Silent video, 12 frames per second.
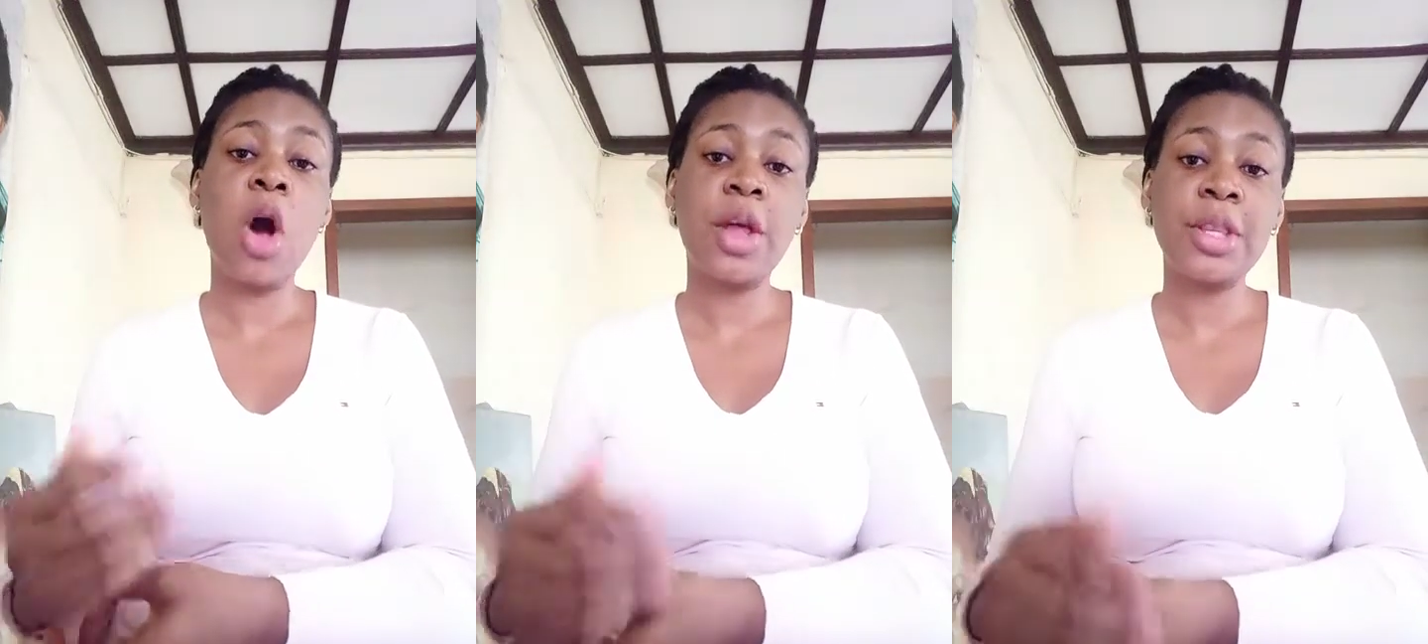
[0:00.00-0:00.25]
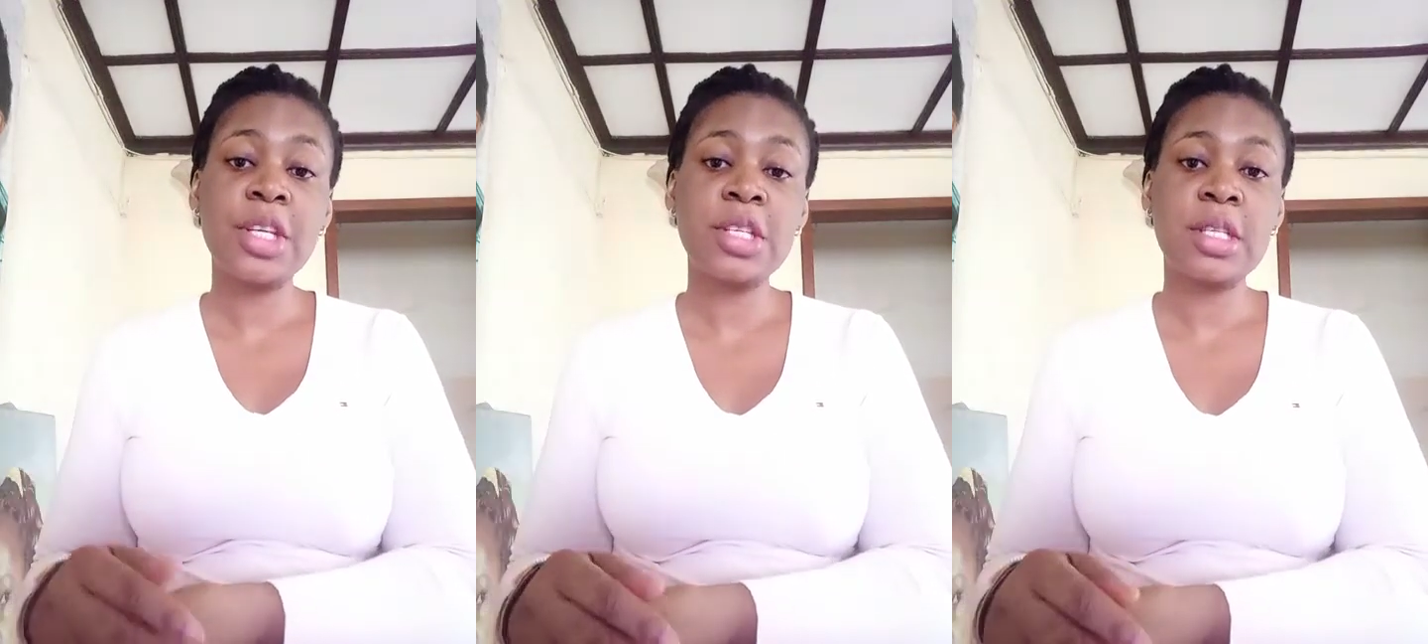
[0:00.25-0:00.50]

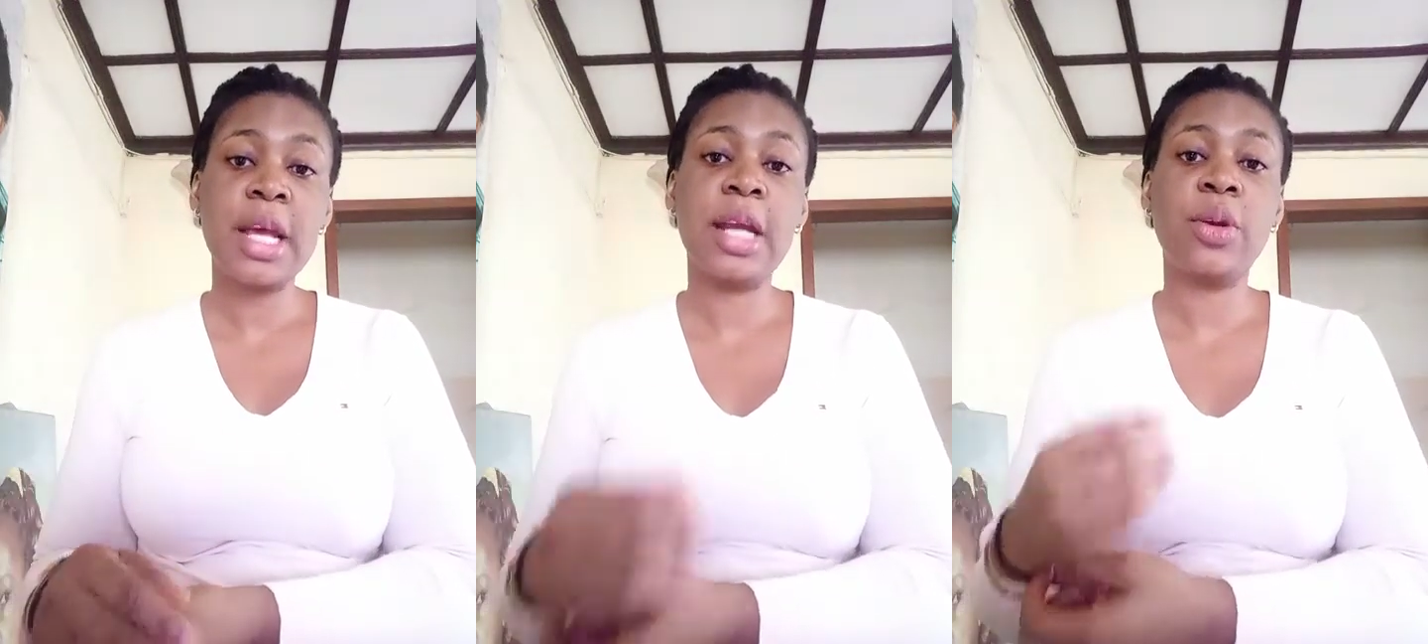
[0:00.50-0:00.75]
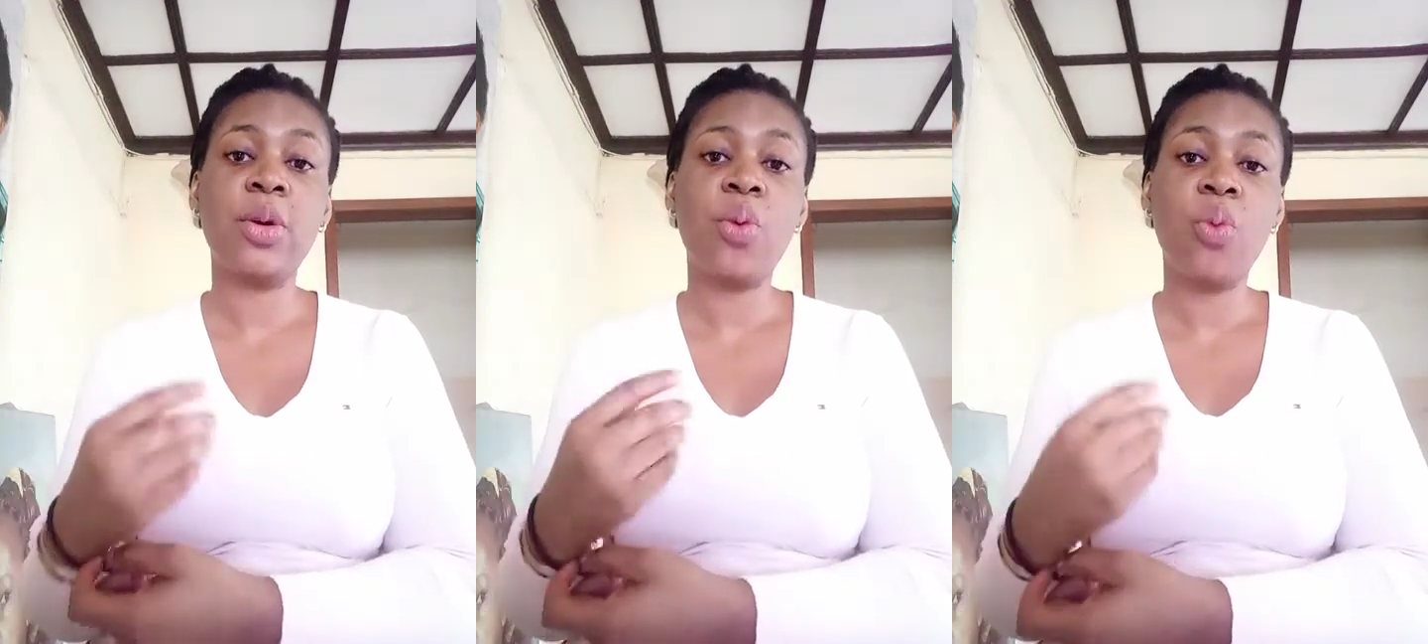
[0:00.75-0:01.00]

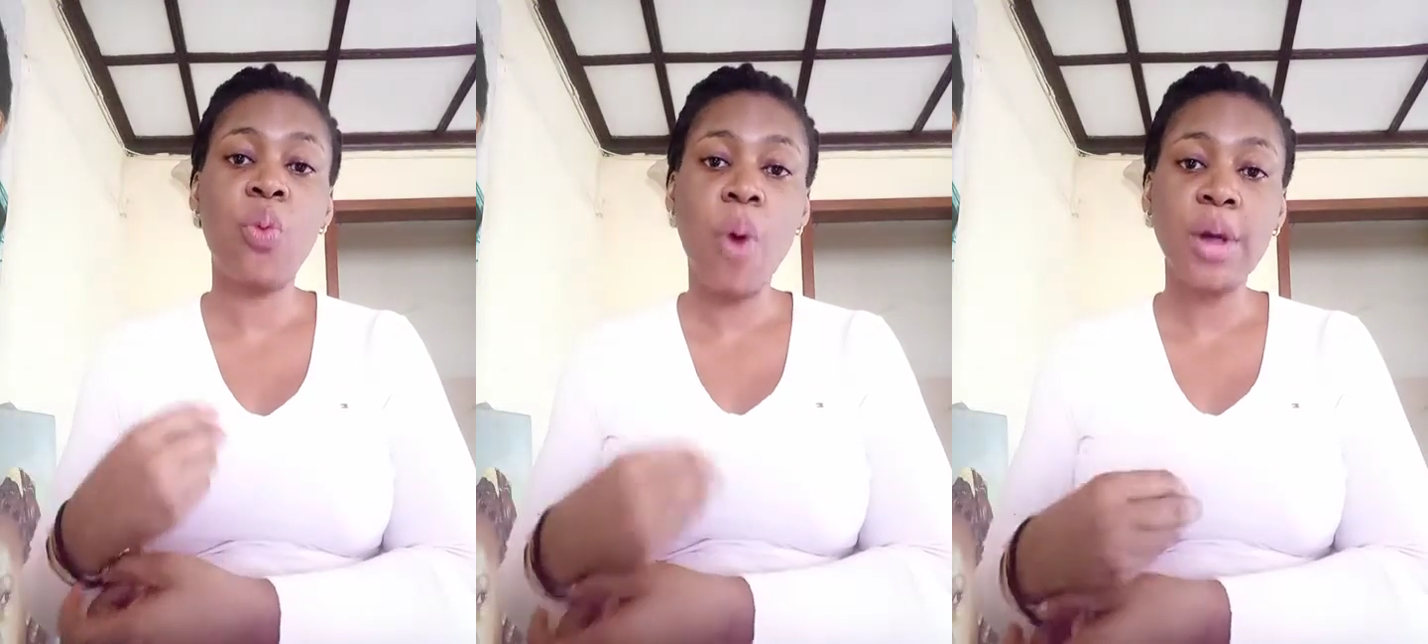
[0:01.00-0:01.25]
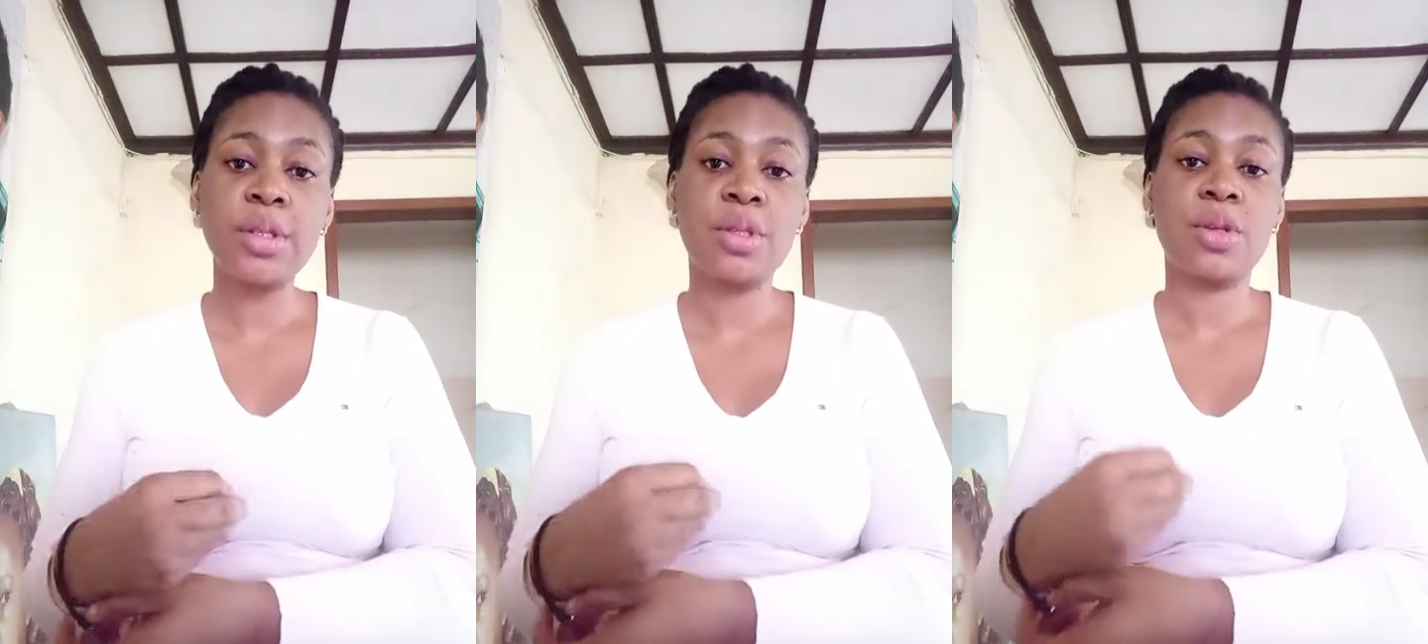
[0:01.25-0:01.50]
understand what